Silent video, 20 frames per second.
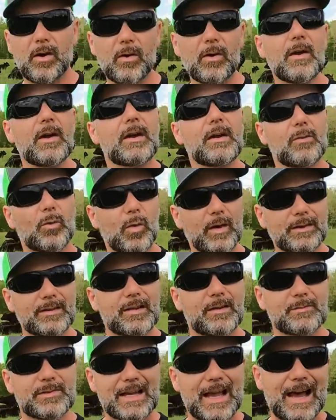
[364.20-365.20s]
know what
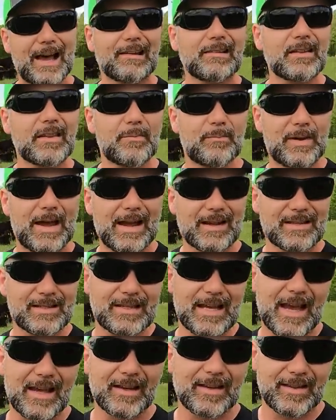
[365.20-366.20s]
comes out of the
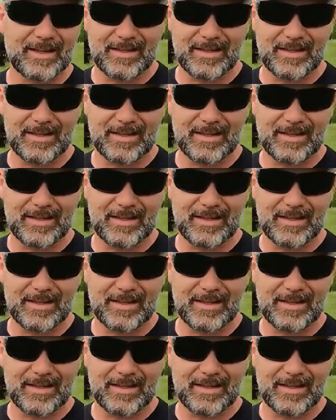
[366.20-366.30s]
backside